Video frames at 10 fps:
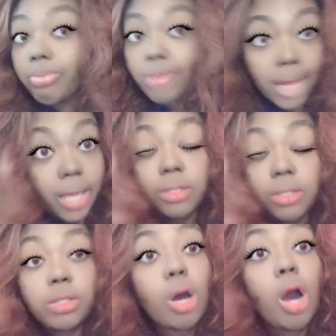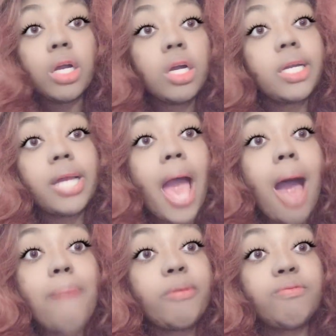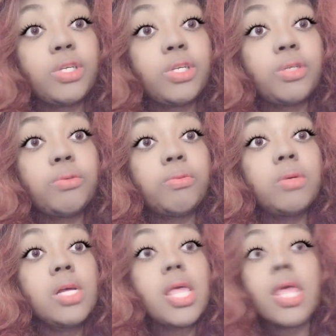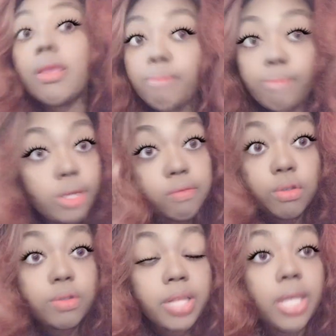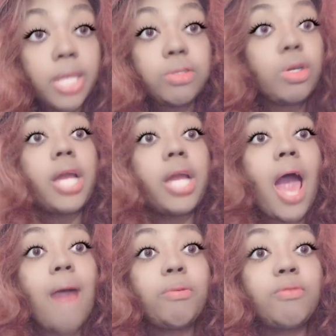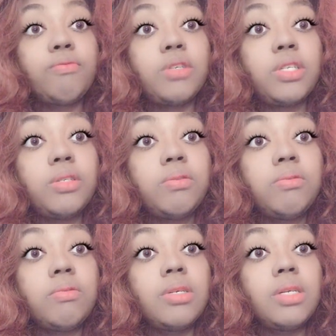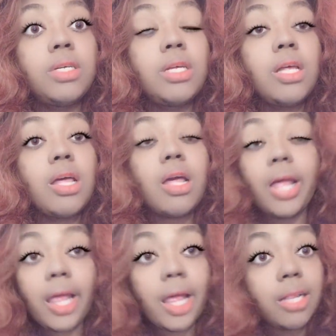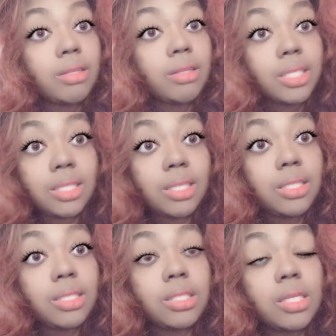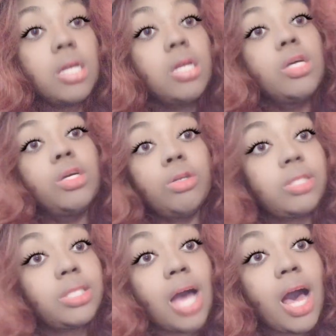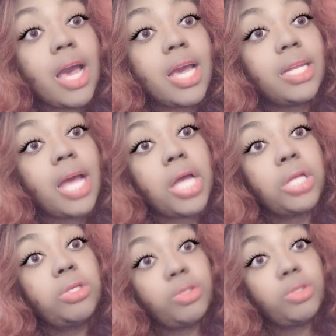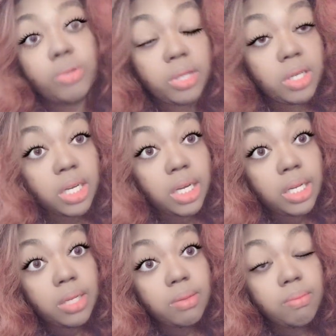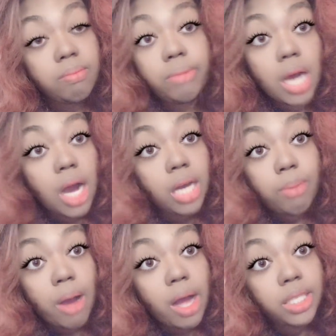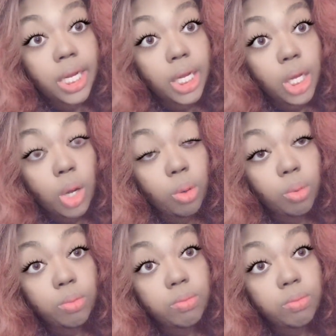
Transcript: Things are going to happen for you. Beautiful things are going to happen for you. And this is your sign that you're doing good. Be unapologetical.